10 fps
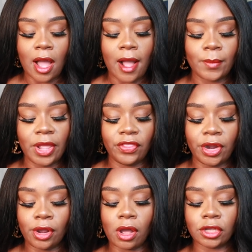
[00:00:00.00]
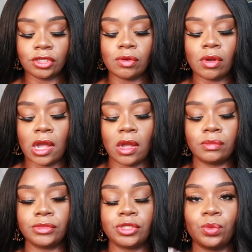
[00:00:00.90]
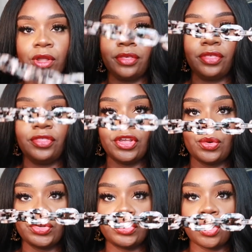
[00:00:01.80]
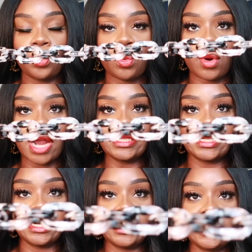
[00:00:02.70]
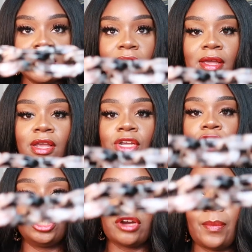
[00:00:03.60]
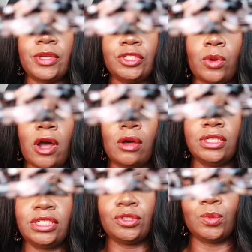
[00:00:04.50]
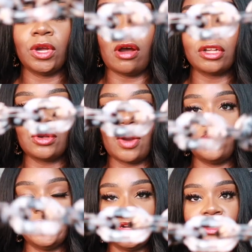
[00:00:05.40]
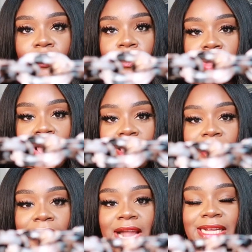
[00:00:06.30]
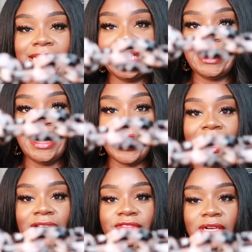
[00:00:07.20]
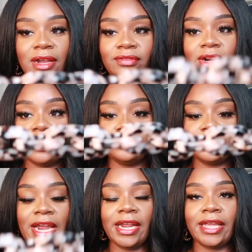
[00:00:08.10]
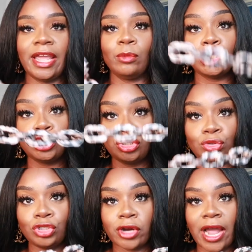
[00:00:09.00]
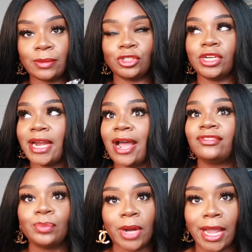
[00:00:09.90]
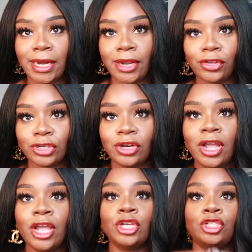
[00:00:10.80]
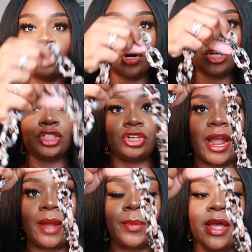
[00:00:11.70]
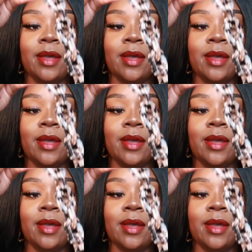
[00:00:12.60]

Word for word: Um, and then it also comes with this resin strap as well this is what also i really loved on the bag i loved love love that it came with the two straps you didn't have to buy another shorter strap